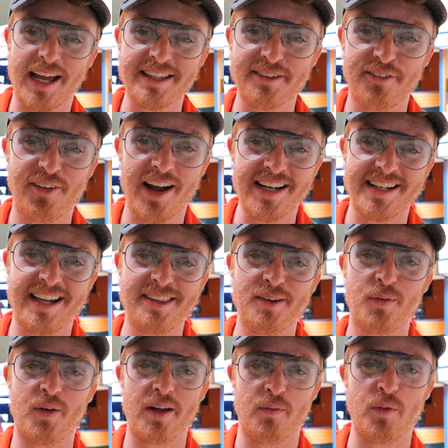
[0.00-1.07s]
We had to find
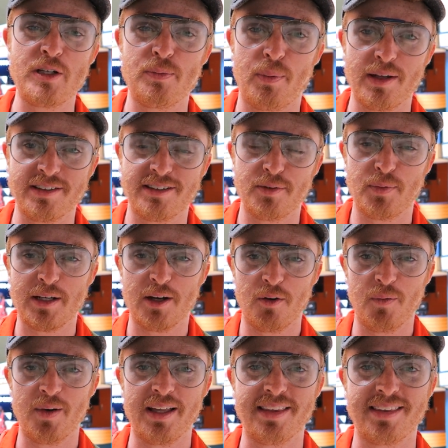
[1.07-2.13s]
another one. Which yeah. bus did we
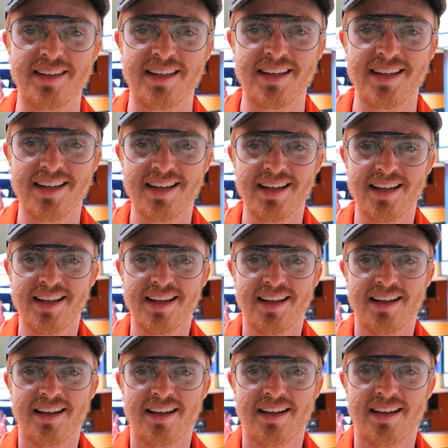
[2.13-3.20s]
go with? Uh,
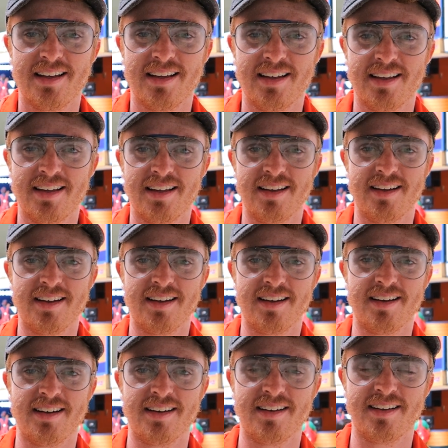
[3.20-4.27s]
I think
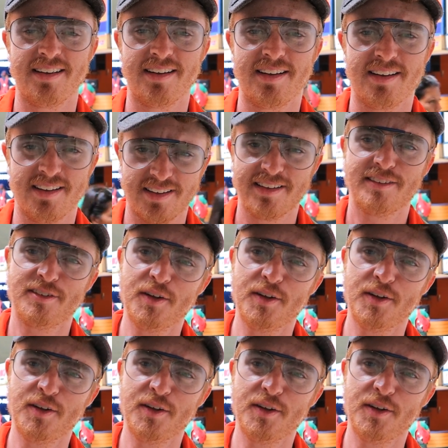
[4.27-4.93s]
tour, tour something.